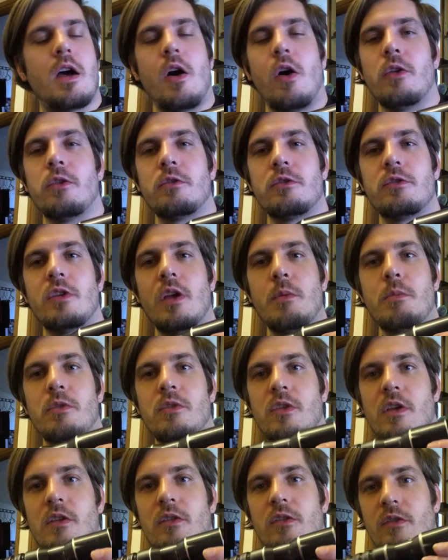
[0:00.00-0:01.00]

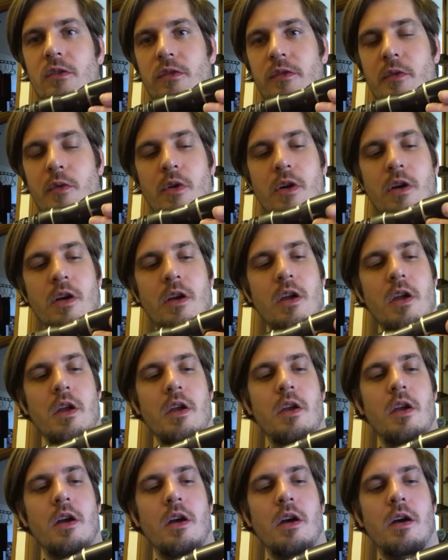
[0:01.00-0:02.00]
Ultrasabers isn't for
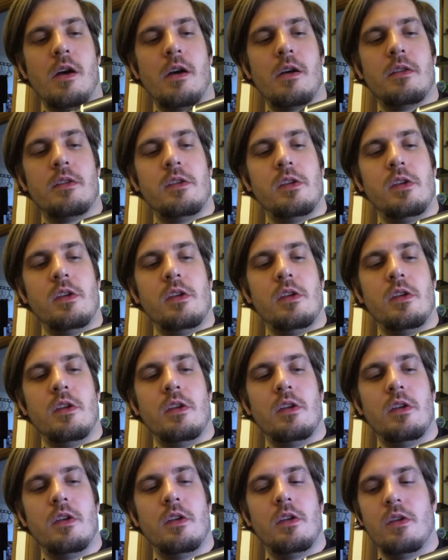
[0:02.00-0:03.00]

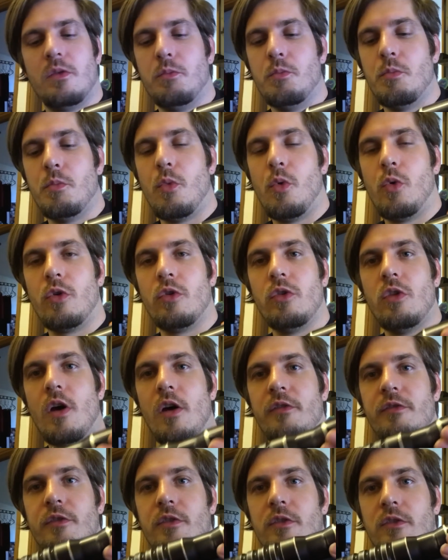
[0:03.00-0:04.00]
the more
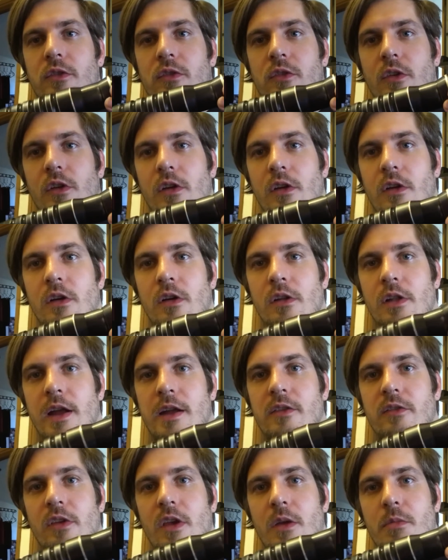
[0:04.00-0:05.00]
novice
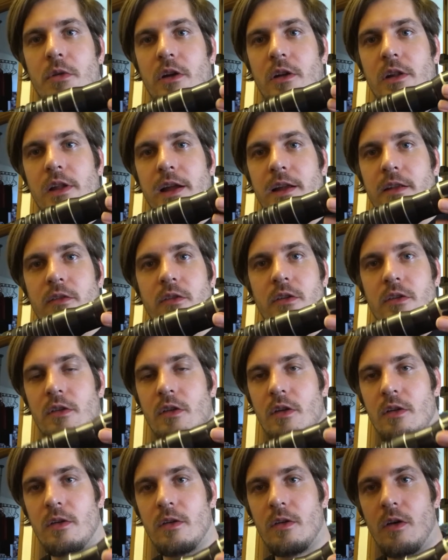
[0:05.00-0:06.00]
lightsaber collector,
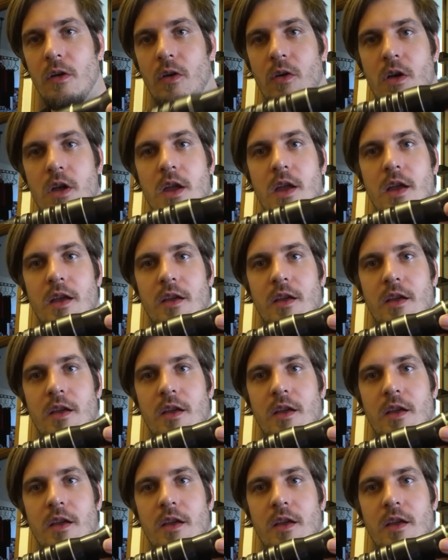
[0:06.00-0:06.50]
not at all.